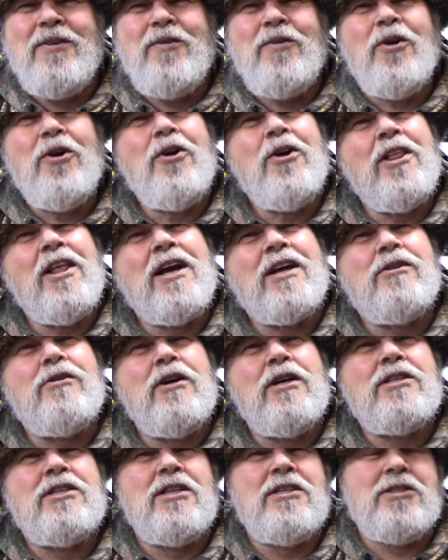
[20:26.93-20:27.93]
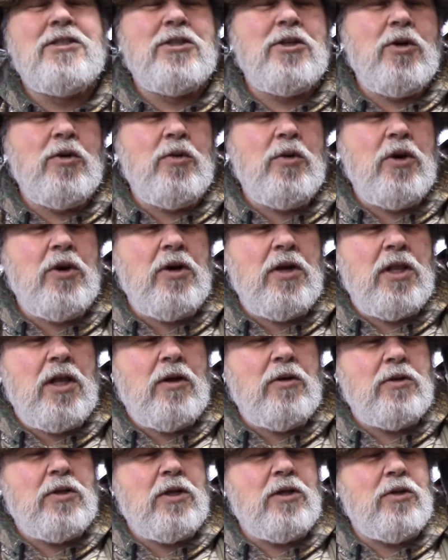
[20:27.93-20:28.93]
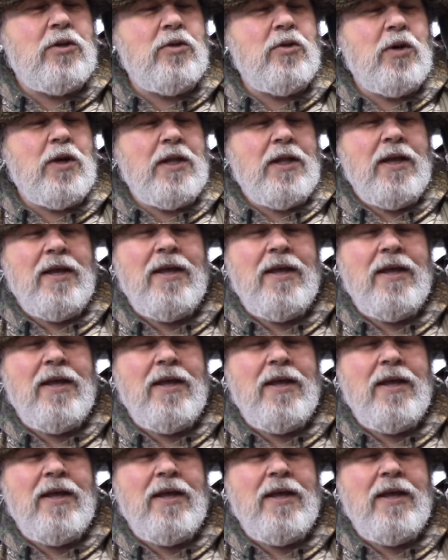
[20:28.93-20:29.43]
We're electricians, so we're allowed to do it.